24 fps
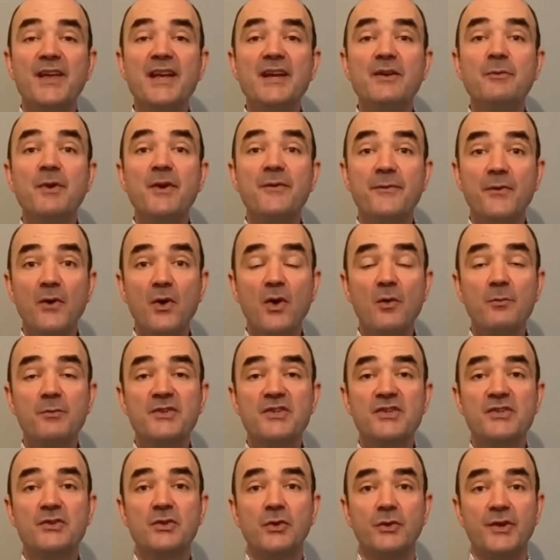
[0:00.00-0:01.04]
REFoRMS
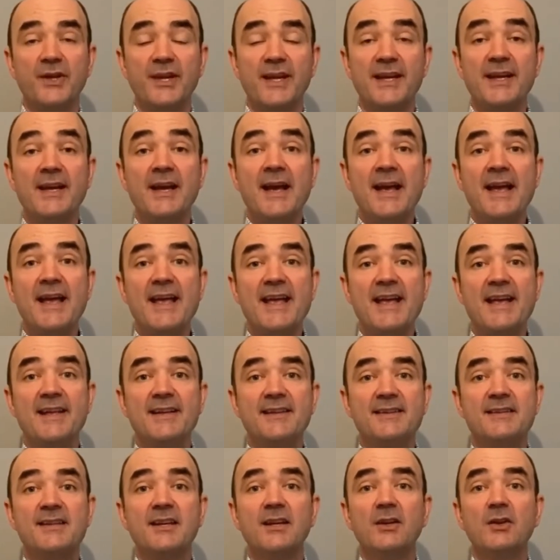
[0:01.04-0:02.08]
study
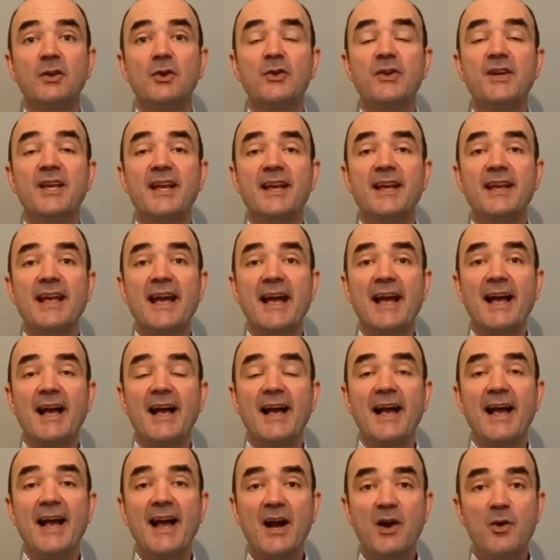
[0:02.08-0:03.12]
is looking at
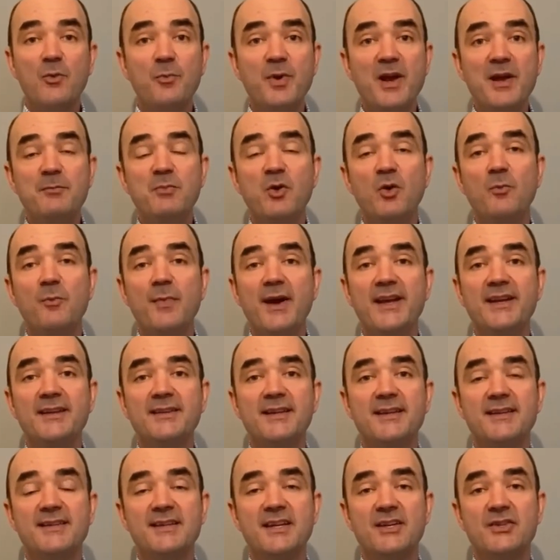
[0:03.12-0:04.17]
how people make
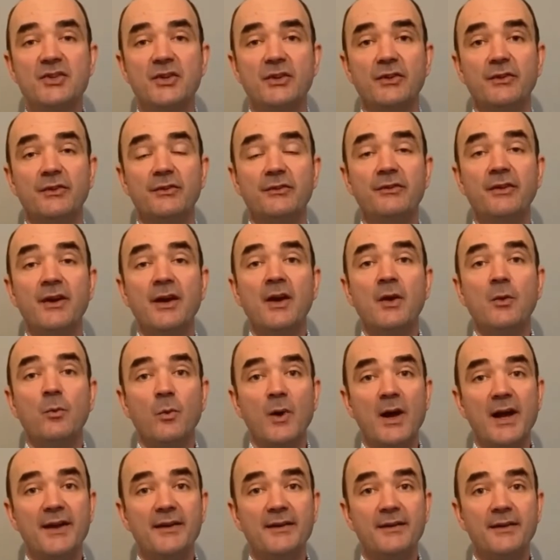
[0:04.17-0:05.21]
decisions
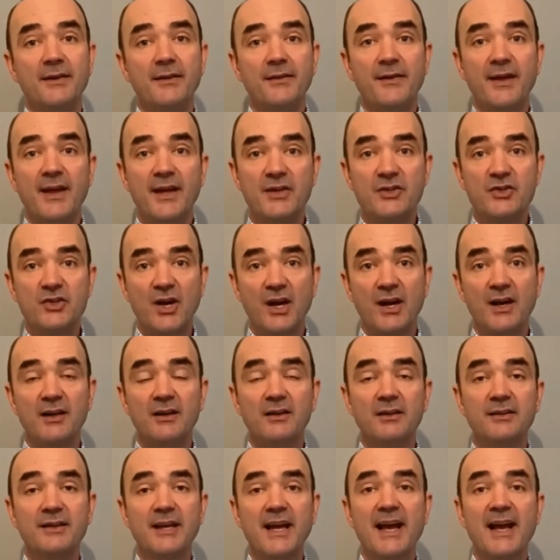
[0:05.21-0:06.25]
when their
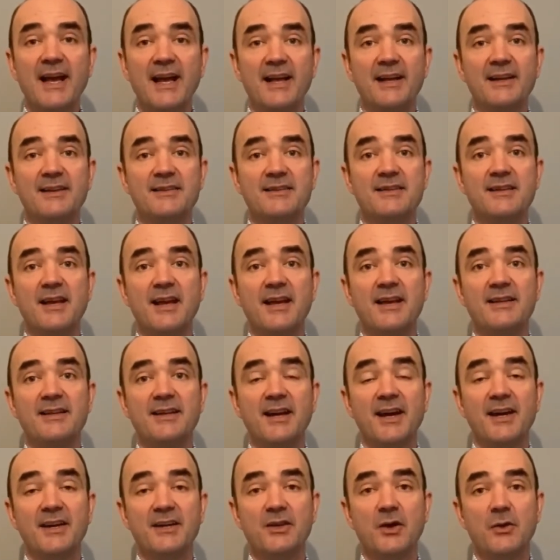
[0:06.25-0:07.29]
child has a
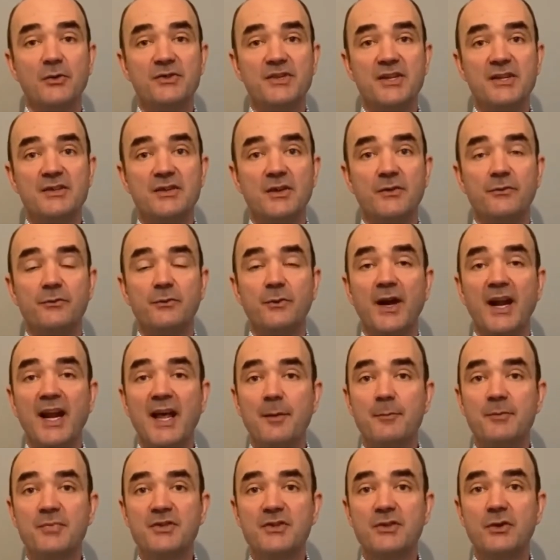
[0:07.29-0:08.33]
diagnosis of
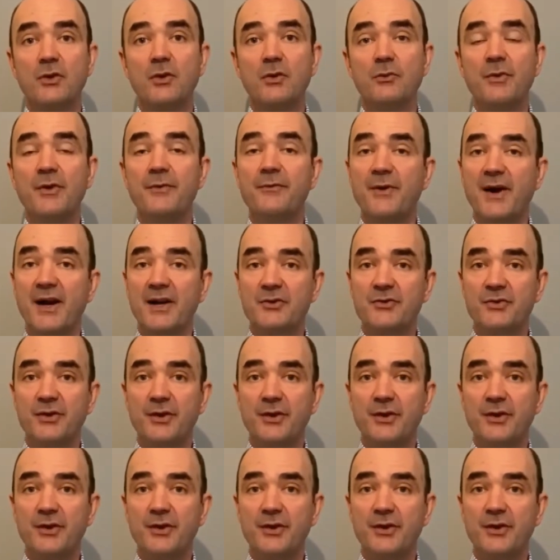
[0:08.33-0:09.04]
relapsed or refractory